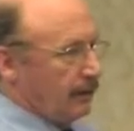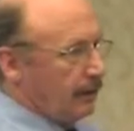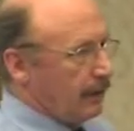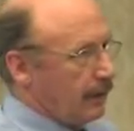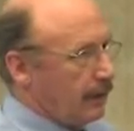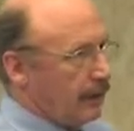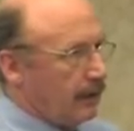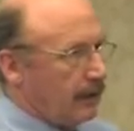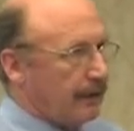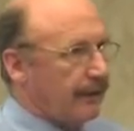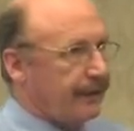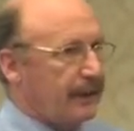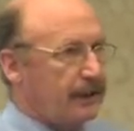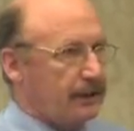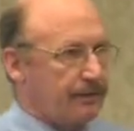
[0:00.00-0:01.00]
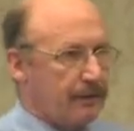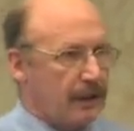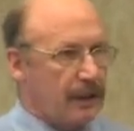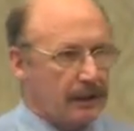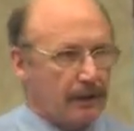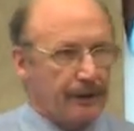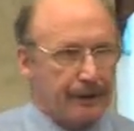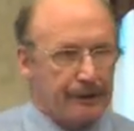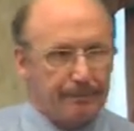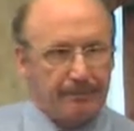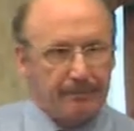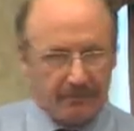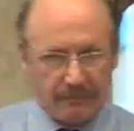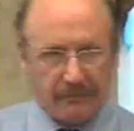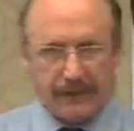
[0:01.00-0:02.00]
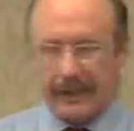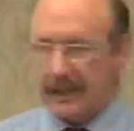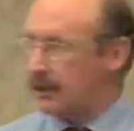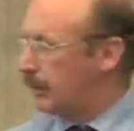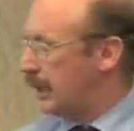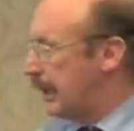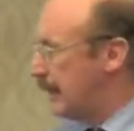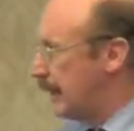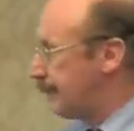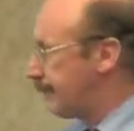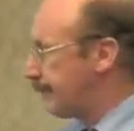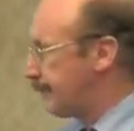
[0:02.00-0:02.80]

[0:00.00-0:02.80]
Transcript: And I think you've really got to think about it.